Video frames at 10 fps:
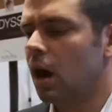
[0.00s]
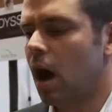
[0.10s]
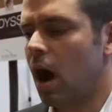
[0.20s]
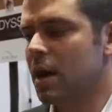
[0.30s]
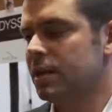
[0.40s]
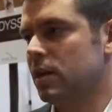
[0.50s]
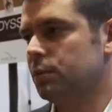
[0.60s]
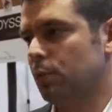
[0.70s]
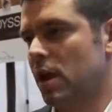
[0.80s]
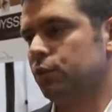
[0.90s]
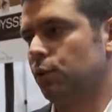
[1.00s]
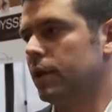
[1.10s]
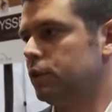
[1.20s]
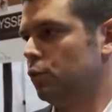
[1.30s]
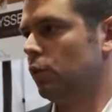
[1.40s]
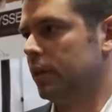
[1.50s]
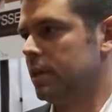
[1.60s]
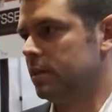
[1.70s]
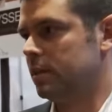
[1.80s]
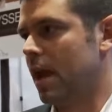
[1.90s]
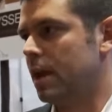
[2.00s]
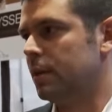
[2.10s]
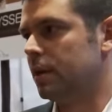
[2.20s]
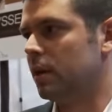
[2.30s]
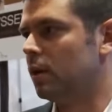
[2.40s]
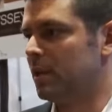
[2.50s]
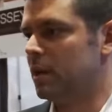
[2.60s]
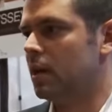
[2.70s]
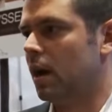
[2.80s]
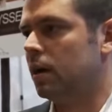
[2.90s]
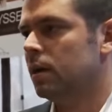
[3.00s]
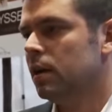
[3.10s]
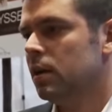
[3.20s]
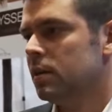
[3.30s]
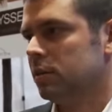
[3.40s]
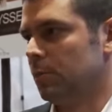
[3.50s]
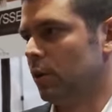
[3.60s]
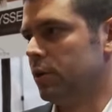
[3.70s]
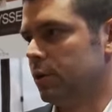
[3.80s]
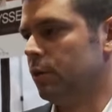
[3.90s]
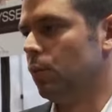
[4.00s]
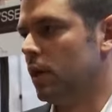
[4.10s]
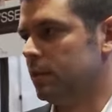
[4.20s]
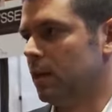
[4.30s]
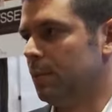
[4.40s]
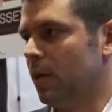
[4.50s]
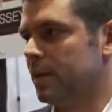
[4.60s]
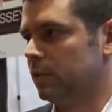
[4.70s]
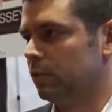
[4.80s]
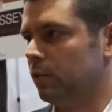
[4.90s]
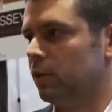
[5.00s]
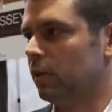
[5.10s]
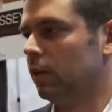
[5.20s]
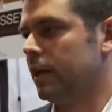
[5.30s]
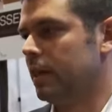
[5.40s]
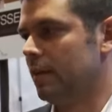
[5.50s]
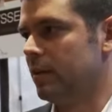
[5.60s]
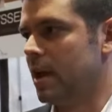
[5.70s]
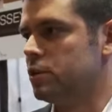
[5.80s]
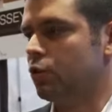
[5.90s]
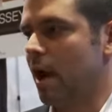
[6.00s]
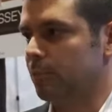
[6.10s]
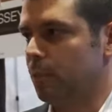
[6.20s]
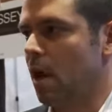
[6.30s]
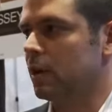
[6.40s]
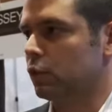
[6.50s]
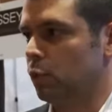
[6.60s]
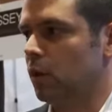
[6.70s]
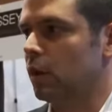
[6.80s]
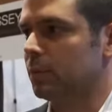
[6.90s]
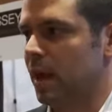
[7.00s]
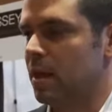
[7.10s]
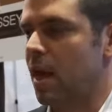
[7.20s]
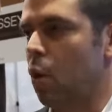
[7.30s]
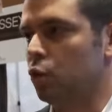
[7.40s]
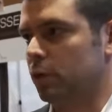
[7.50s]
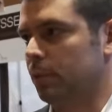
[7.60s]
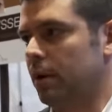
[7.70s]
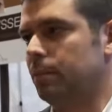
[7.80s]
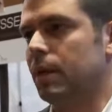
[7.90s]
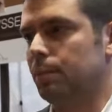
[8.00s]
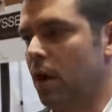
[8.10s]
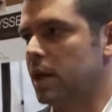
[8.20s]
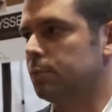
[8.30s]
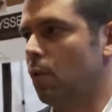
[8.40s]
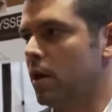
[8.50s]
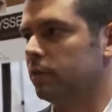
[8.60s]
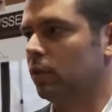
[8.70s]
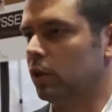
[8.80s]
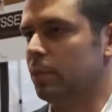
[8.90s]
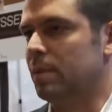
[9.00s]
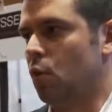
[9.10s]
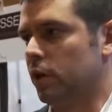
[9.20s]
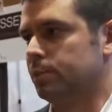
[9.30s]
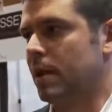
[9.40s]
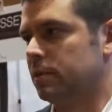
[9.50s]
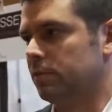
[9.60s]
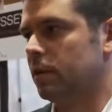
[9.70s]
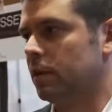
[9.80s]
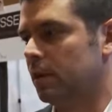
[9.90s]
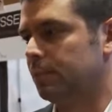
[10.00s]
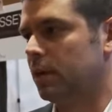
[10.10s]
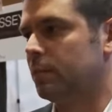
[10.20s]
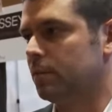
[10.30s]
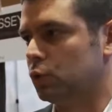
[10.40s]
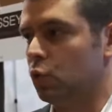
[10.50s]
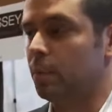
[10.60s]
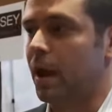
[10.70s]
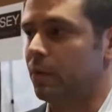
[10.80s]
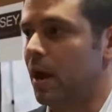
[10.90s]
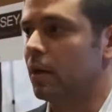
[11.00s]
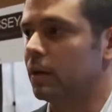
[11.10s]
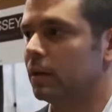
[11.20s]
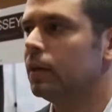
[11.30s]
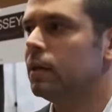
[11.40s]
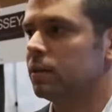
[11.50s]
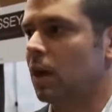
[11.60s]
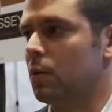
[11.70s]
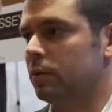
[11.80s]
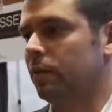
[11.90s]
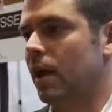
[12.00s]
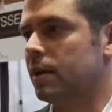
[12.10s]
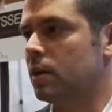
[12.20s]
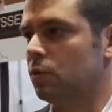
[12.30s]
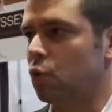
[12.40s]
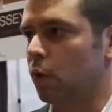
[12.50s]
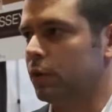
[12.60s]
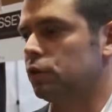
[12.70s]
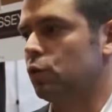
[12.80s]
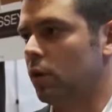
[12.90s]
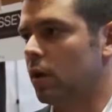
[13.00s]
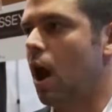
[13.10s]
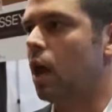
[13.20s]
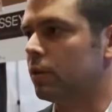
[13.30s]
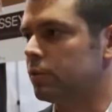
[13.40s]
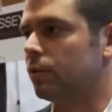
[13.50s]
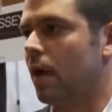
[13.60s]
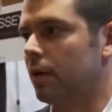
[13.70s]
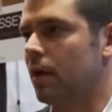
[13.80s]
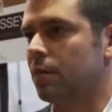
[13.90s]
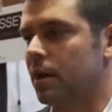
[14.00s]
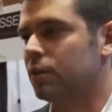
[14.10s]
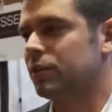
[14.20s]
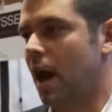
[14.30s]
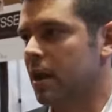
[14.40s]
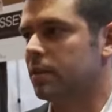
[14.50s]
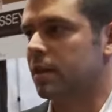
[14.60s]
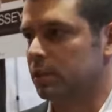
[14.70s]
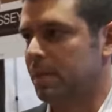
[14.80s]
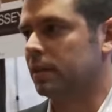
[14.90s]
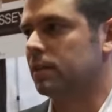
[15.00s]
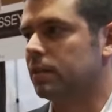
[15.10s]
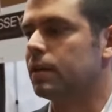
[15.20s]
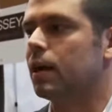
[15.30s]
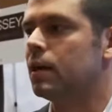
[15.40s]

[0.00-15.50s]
It's really too early to say, but it'll be similar to what prices for early 11n draft products were, kind of that ultra premium price point. So a little bit more expensive than a premium dual band router. So I would say north of $200 or right around there is kind of the expected